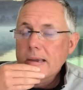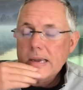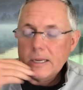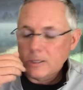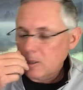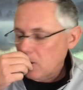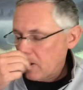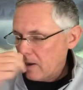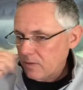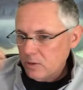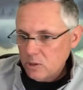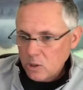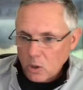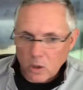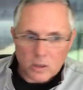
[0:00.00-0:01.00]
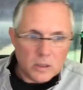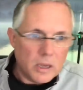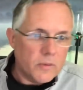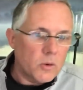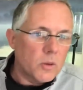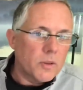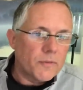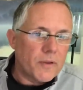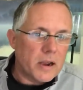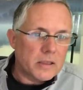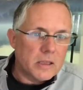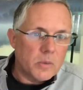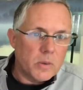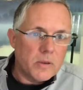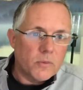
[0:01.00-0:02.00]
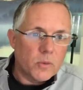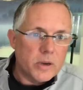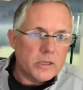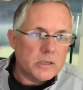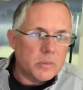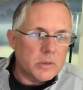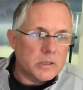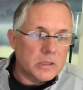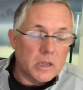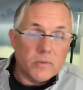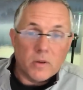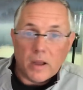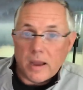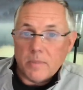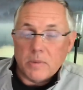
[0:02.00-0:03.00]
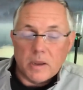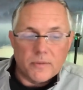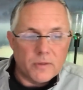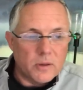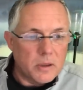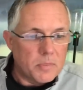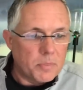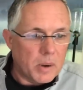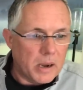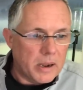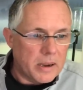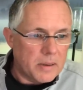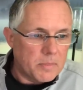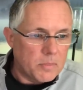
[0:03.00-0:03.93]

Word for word: And so at this current level, the fact that we've reached some of this level, I'm definitely buying